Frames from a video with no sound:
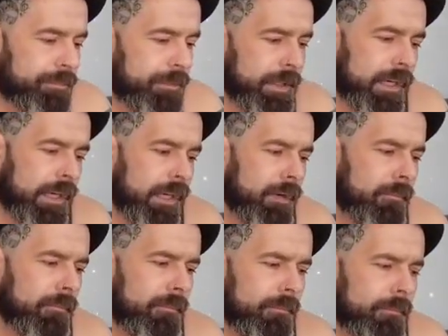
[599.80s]

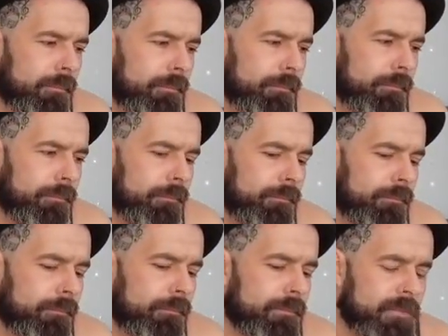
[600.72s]
But
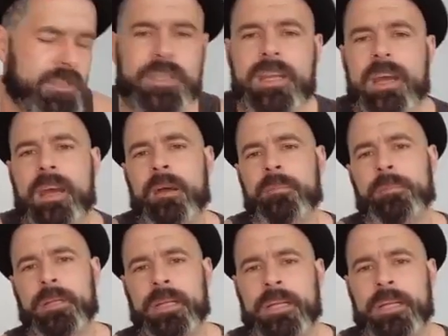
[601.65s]
So yeah, but